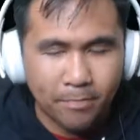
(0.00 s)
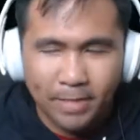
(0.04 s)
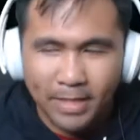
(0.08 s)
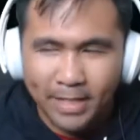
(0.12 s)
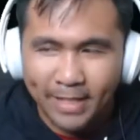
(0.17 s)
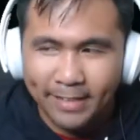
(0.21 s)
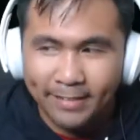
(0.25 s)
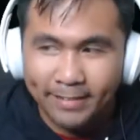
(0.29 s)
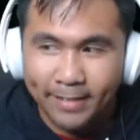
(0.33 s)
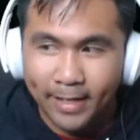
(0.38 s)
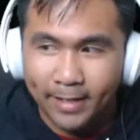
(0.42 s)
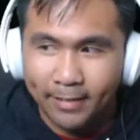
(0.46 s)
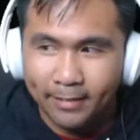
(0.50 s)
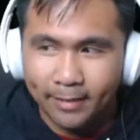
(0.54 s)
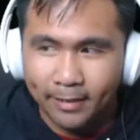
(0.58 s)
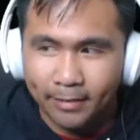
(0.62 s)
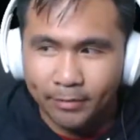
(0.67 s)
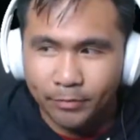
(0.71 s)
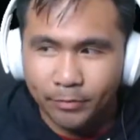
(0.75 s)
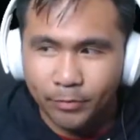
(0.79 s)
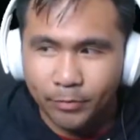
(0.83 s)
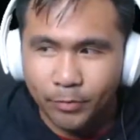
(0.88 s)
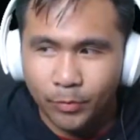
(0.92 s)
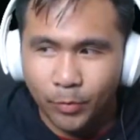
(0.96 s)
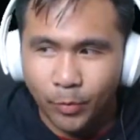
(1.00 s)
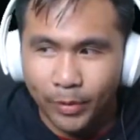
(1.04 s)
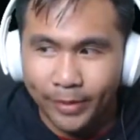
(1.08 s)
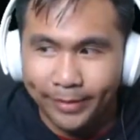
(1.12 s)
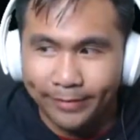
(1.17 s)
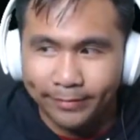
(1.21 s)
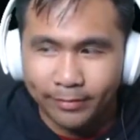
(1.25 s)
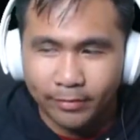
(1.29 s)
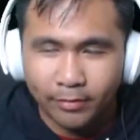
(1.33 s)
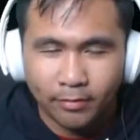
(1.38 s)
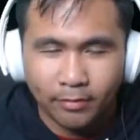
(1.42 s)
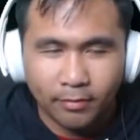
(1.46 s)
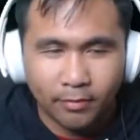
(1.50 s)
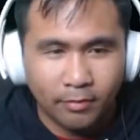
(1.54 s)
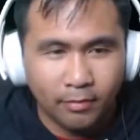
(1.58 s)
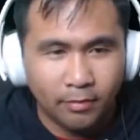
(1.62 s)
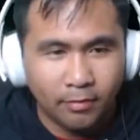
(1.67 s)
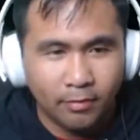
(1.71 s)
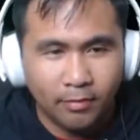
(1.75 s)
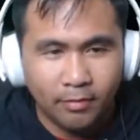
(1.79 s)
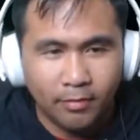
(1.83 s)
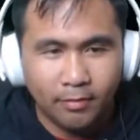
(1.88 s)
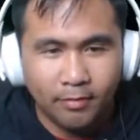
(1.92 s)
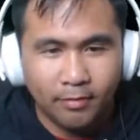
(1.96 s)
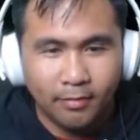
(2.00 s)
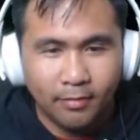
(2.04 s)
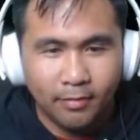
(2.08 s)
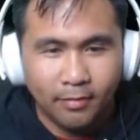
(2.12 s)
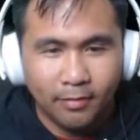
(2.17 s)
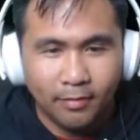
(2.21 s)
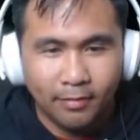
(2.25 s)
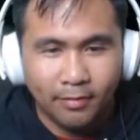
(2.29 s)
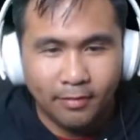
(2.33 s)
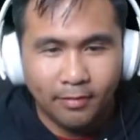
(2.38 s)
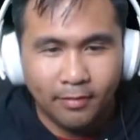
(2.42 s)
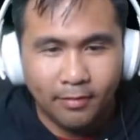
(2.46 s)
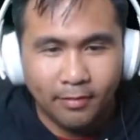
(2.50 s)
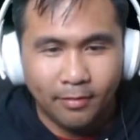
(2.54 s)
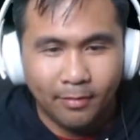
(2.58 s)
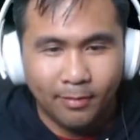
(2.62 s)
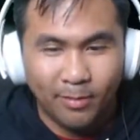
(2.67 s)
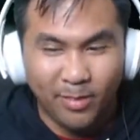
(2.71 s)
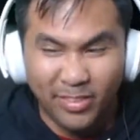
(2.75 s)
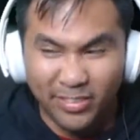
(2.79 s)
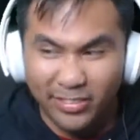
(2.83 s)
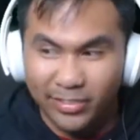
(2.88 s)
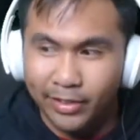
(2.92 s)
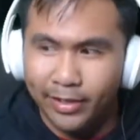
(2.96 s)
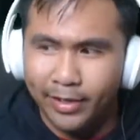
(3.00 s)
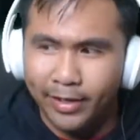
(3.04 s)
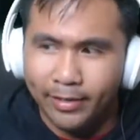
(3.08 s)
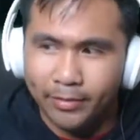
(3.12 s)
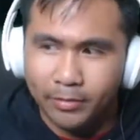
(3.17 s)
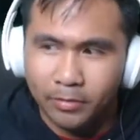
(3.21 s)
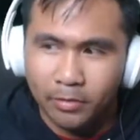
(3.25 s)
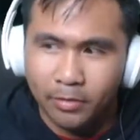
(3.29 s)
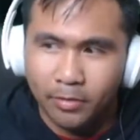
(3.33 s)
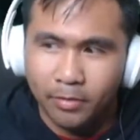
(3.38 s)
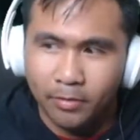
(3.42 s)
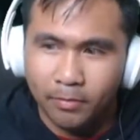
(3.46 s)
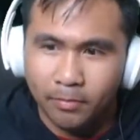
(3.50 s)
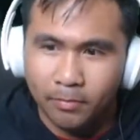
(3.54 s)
I died like twice. Once on accident.